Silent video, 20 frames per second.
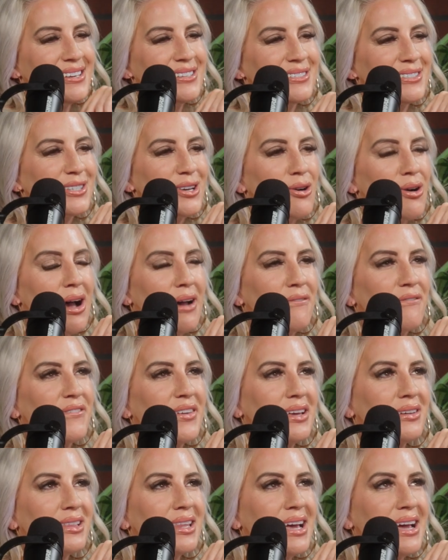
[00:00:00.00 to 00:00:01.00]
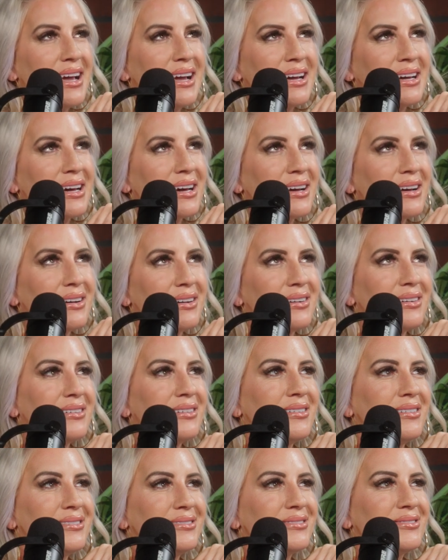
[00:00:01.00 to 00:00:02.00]
So I feel like,
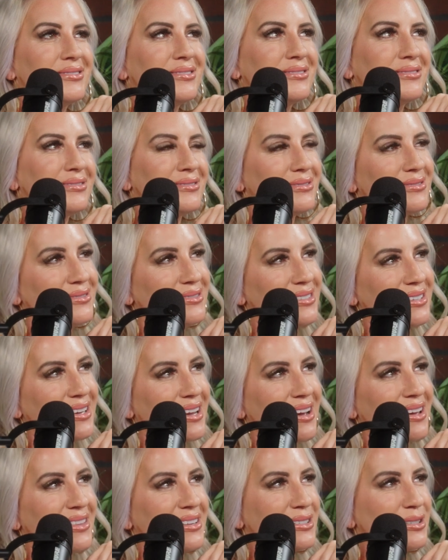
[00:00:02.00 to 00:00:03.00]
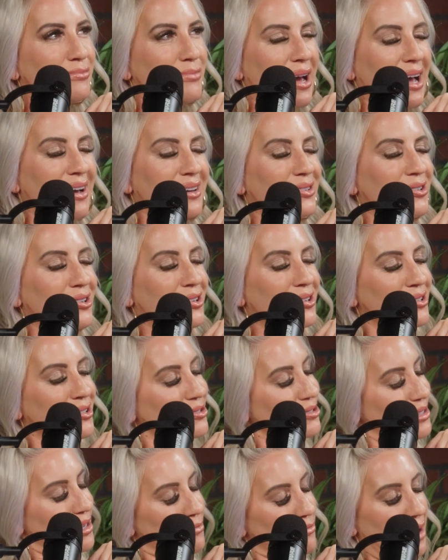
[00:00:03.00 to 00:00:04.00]
yeah, this
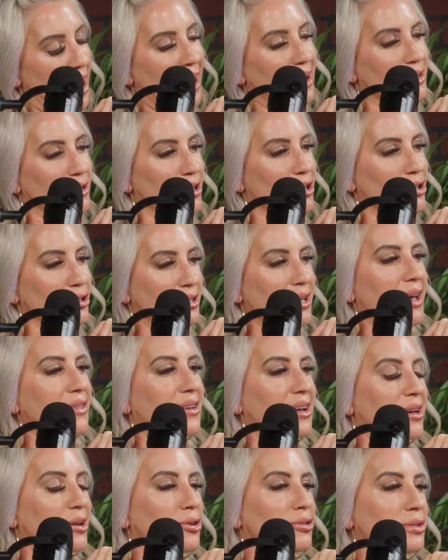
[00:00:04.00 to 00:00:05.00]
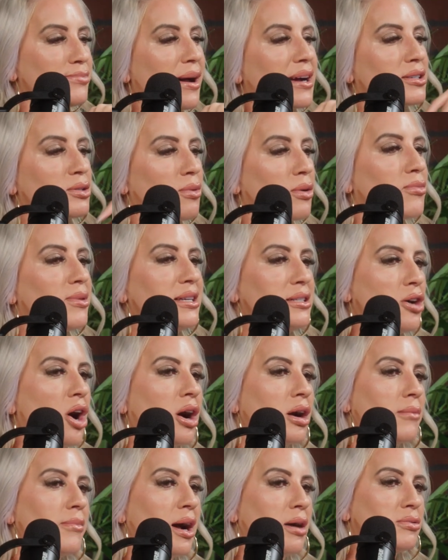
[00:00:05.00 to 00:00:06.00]
matters. It matters. I think it goes back to what we
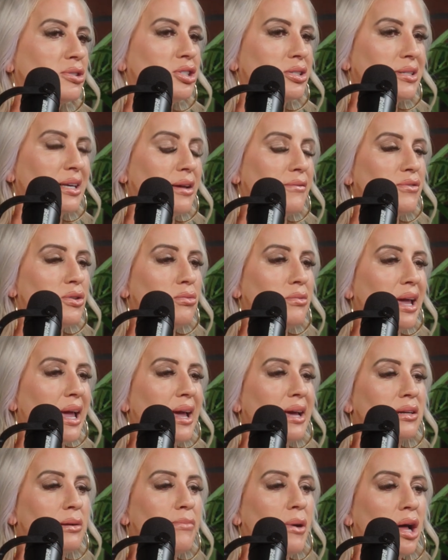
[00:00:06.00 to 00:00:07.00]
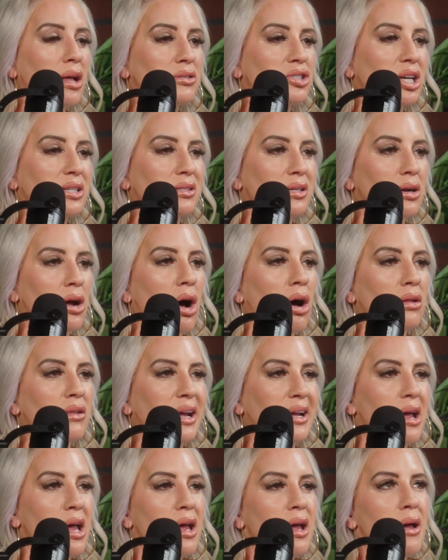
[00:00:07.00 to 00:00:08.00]
talk about, which is like, if you can't apologize at all,
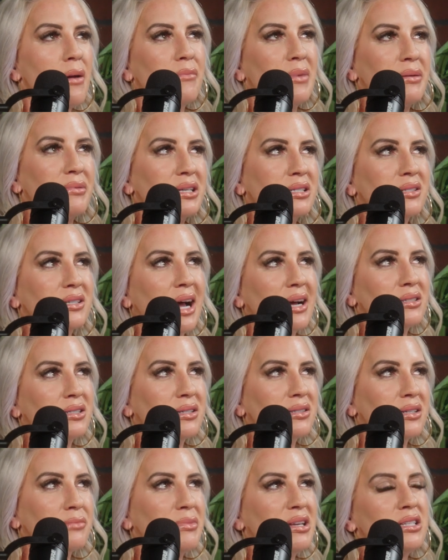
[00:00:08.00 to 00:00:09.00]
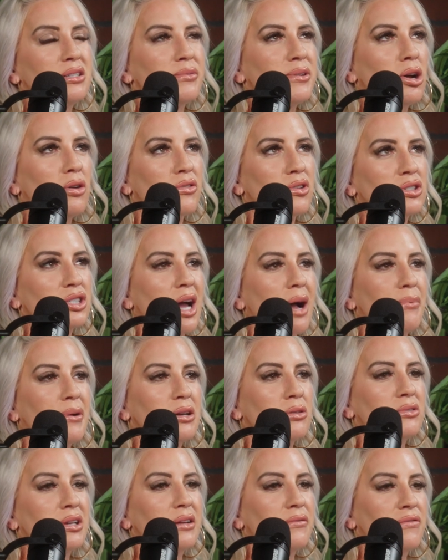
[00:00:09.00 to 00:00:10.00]
like maybe the size doesn't need to be over the top. I
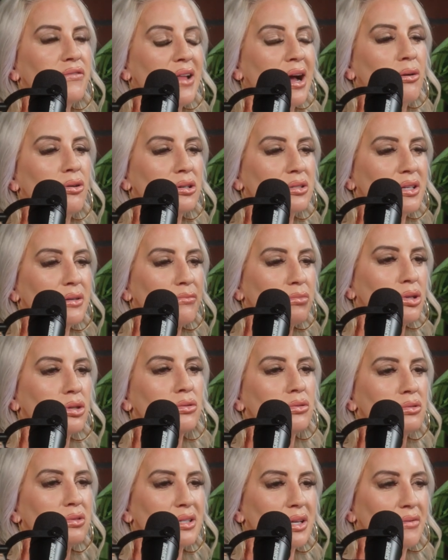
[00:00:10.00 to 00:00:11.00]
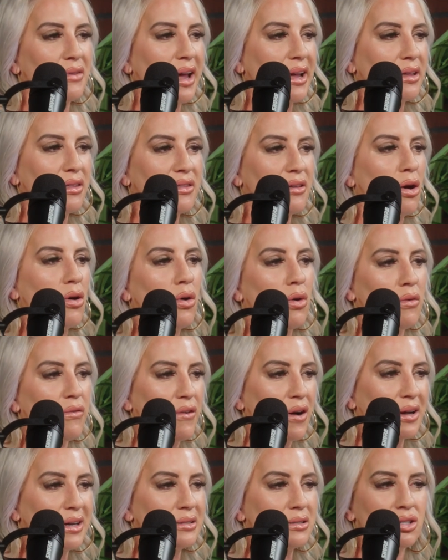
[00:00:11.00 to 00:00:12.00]
don't need flowers and balloons and like the whole
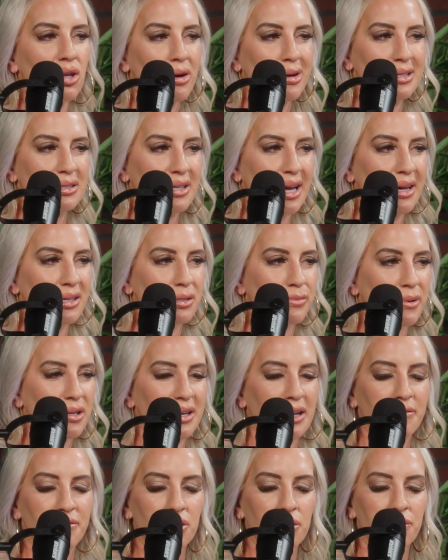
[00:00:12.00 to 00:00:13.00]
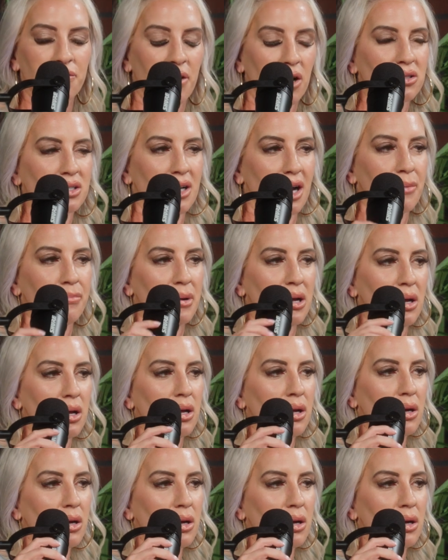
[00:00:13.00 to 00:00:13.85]
fucking song and dance. But like, if you fucked up,